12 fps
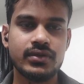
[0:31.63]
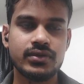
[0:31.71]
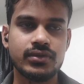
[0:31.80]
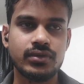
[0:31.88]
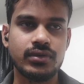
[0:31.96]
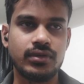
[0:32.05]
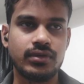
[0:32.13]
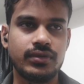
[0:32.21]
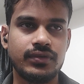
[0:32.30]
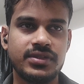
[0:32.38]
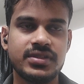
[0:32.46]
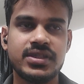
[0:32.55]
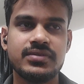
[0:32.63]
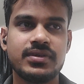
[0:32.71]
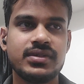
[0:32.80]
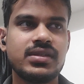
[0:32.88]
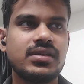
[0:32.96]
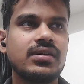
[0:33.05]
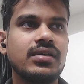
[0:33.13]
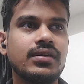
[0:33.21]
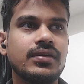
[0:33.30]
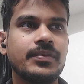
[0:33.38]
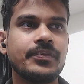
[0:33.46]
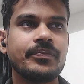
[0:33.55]
So first things first.
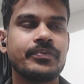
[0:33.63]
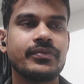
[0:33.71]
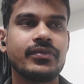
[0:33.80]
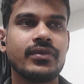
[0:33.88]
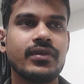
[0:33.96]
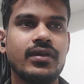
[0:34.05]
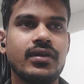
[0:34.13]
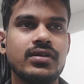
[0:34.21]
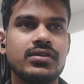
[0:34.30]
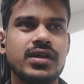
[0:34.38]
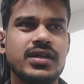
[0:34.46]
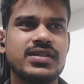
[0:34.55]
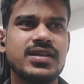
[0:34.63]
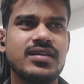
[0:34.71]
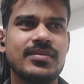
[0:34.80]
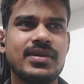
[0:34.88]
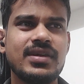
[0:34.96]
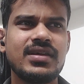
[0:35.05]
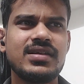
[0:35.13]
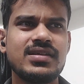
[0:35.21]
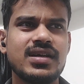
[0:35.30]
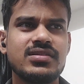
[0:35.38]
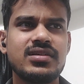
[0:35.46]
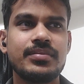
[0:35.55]
So HTTP is
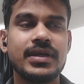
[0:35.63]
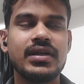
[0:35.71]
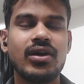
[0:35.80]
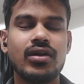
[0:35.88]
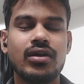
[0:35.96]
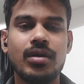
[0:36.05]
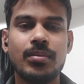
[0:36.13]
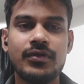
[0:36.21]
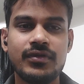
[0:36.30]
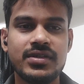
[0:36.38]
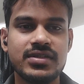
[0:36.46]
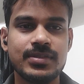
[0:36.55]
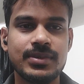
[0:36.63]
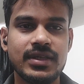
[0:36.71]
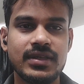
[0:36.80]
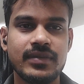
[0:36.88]
actually built on top of TCP.